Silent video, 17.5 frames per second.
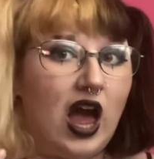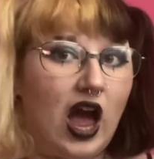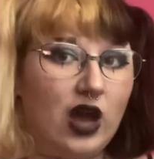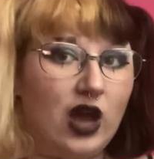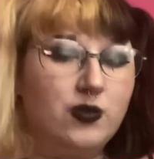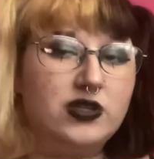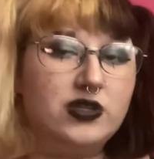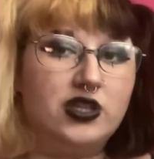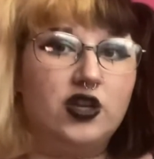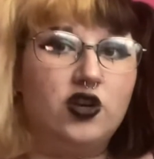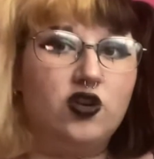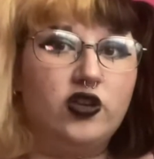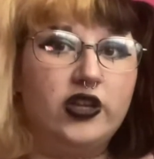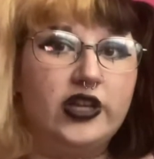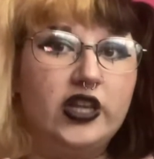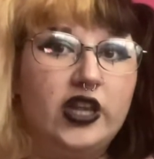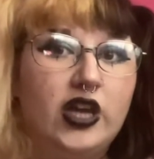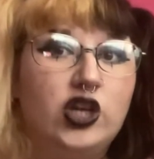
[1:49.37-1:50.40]
I was
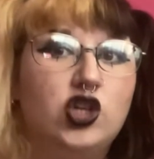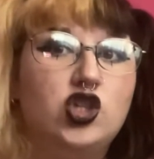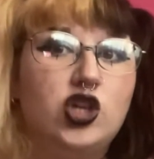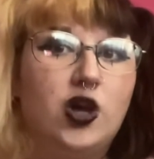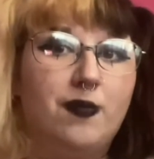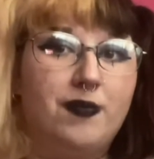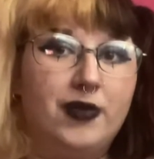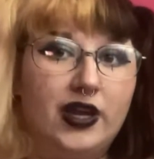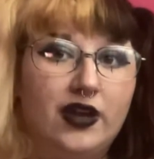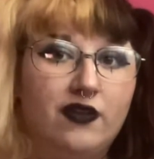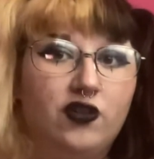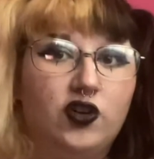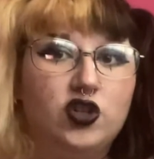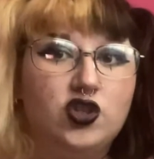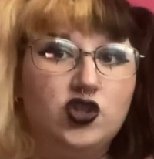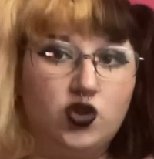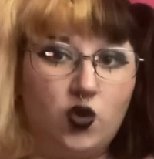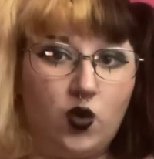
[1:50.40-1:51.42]
literally like jumping for
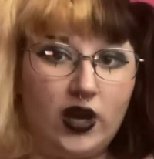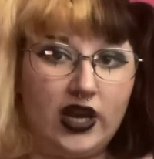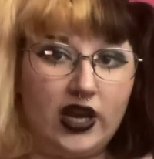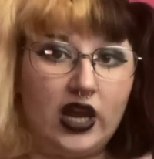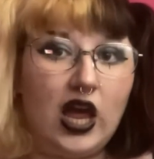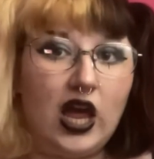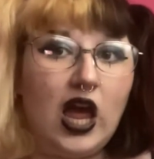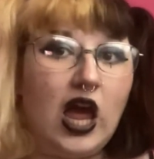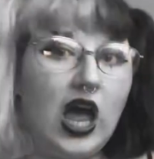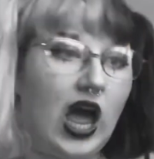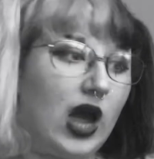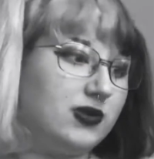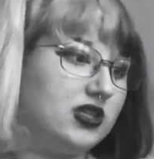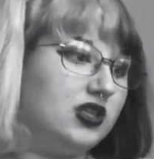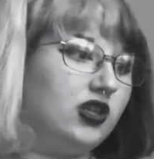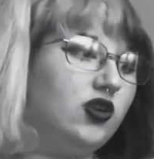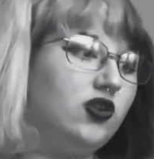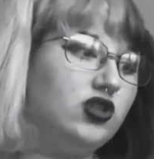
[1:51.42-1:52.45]
joy. I was in
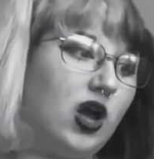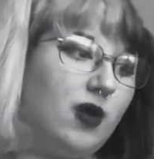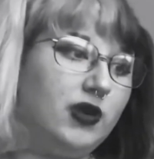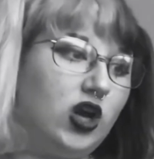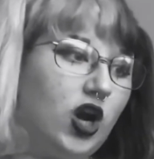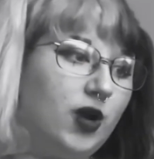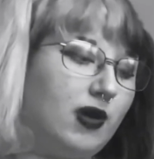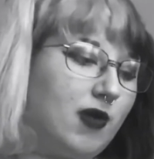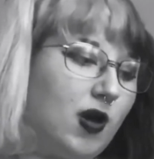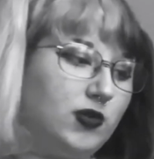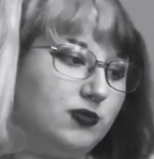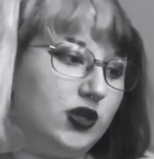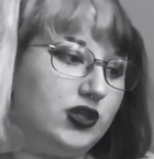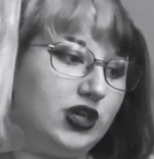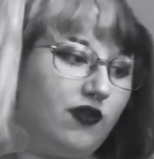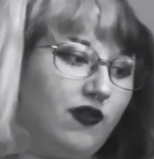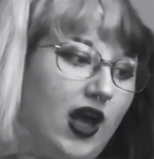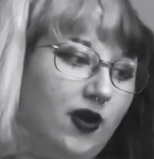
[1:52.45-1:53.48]
the little shopping cart my mom was
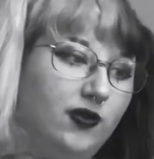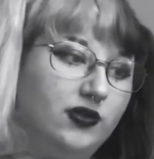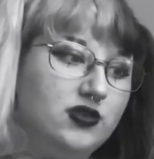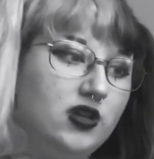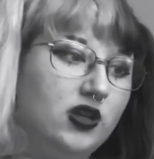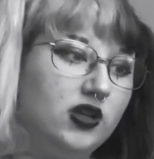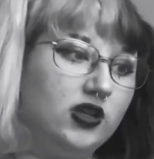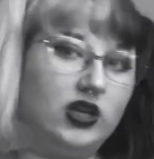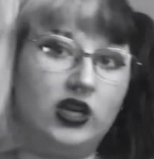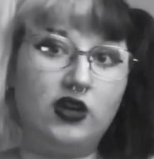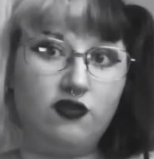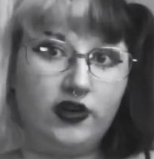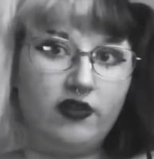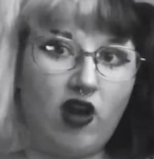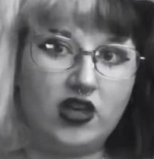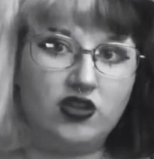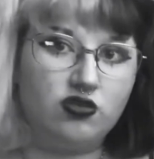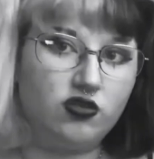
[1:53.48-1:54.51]
pushing around, getting a free
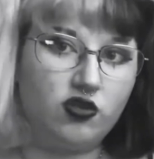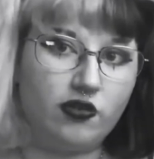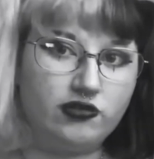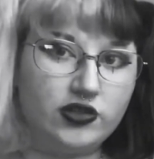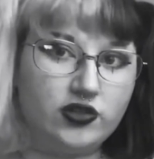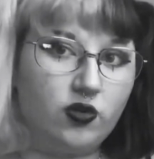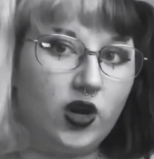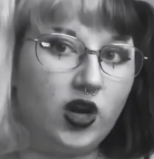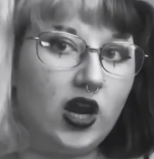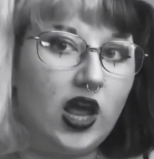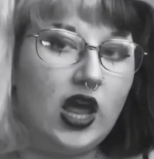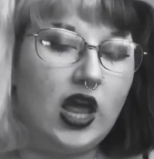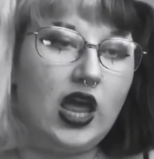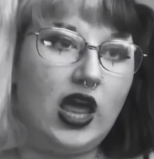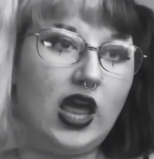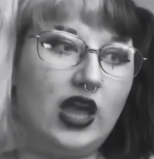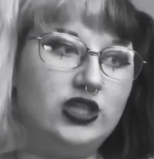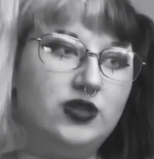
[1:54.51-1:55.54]
ride through the grocery store.
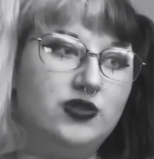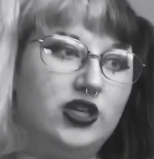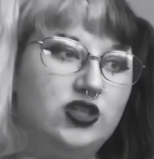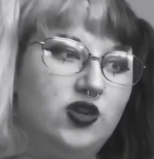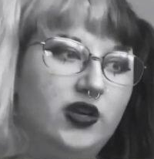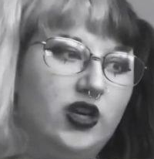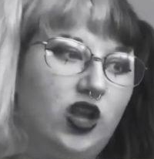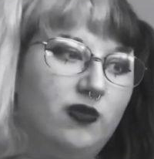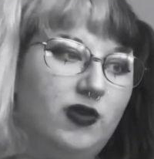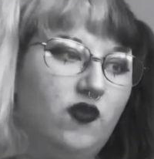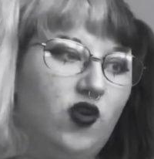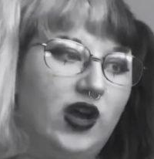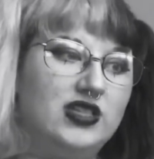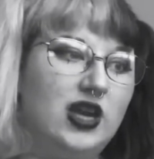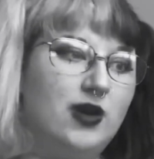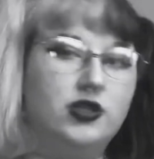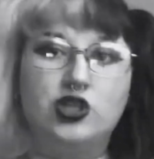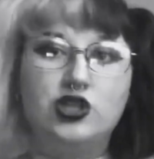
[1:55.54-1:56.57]
And she was like joking, calling me for eyes,
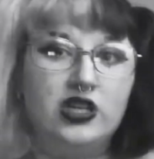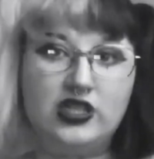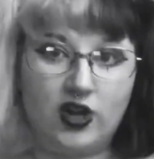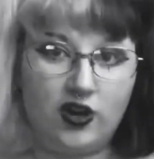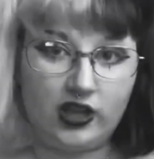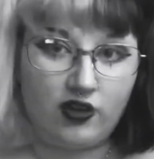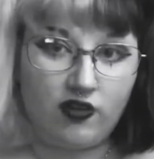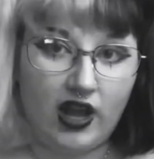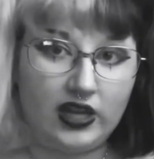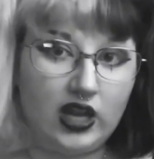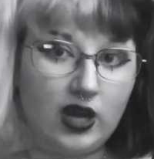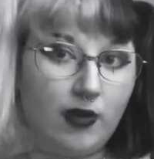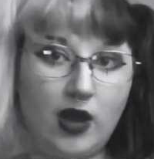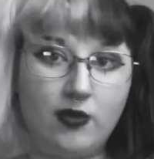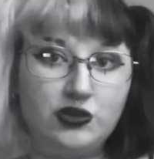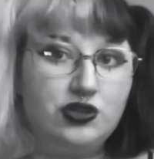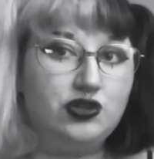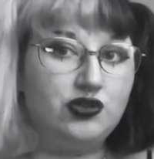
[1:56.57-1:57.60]
and I was just hysterically cracking up. I
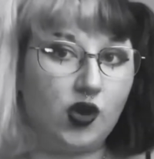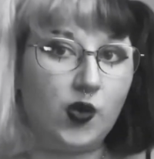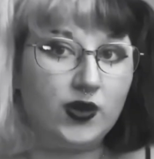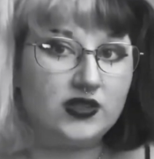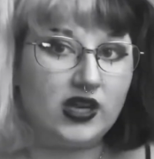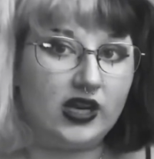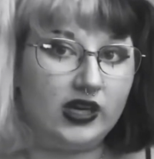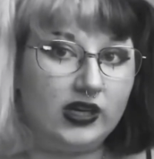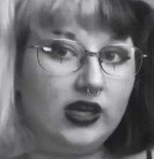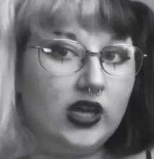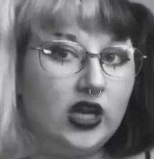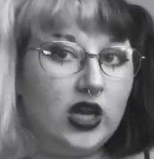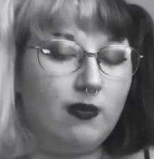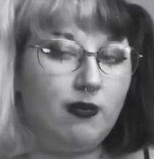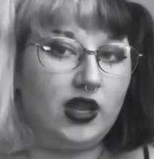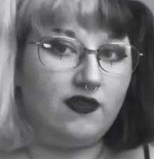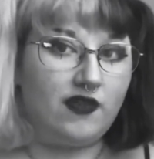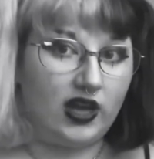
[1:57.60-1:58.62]
was so excited
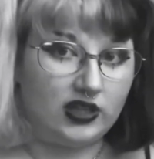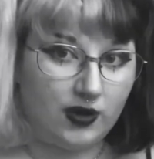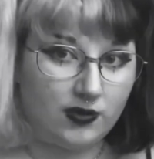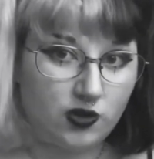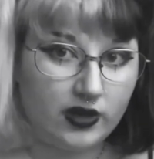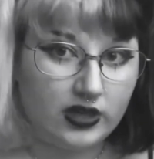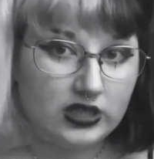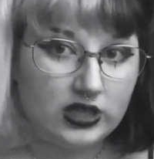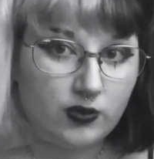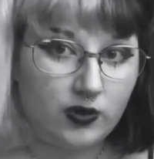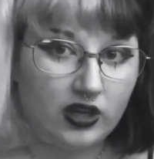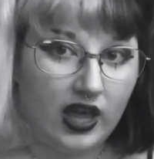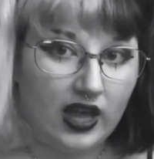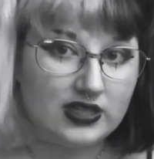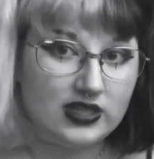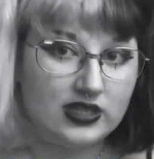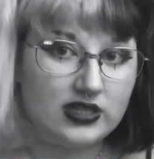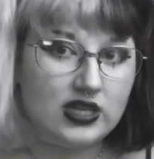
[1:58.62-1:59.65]
by the fact that I was going to get to wear
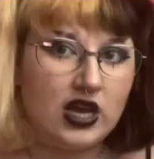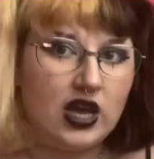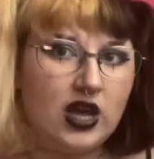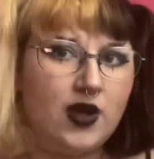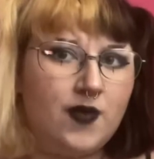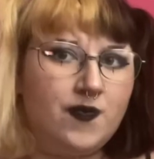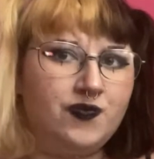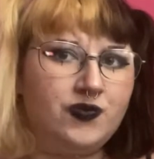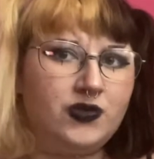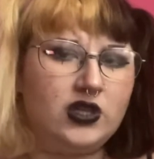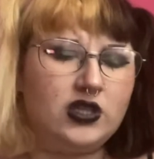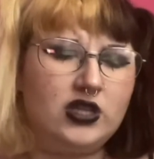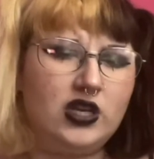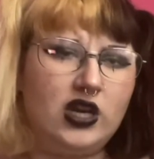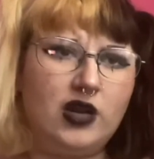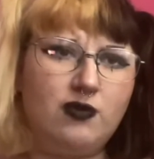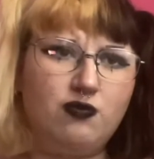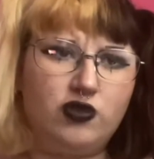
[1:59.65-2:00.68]
glasses. And then
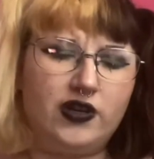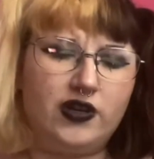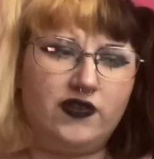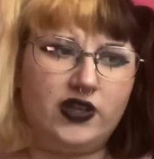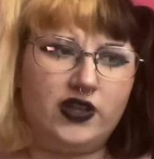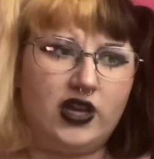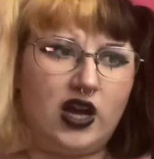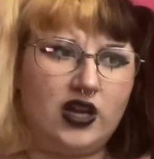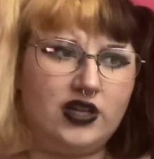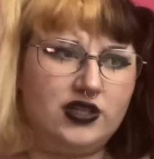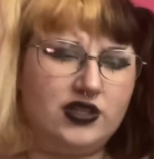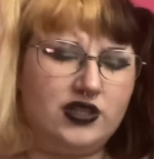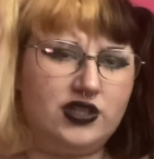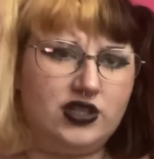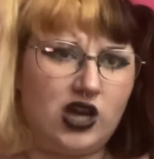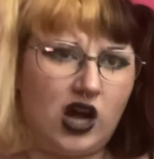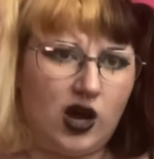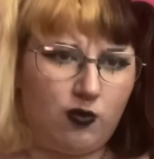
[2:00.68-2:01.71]
I briefly got to
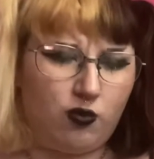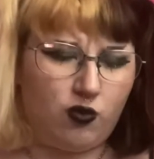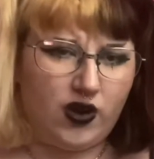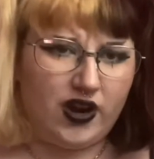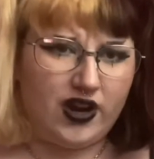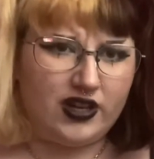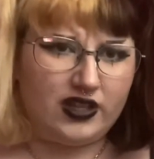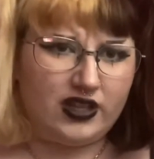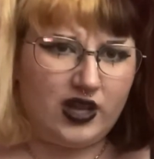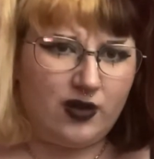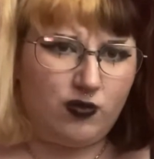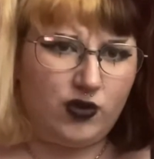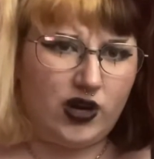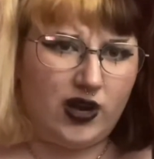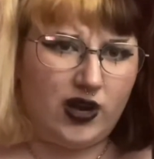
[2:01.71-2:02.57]
stop wearing them when I